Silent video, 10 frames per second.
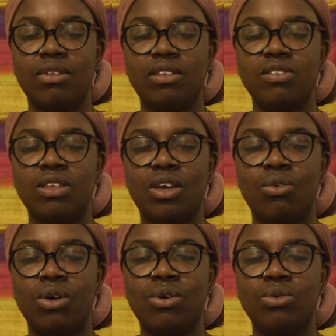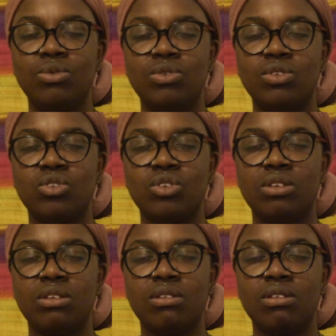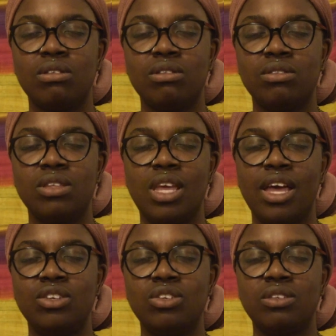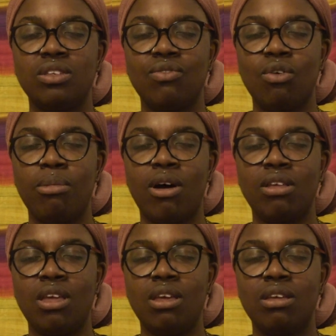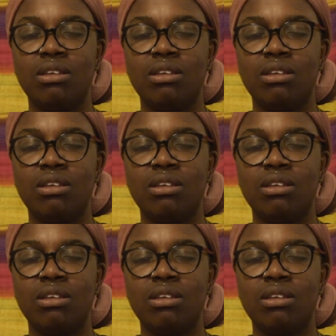Until it grows to the edges of your body,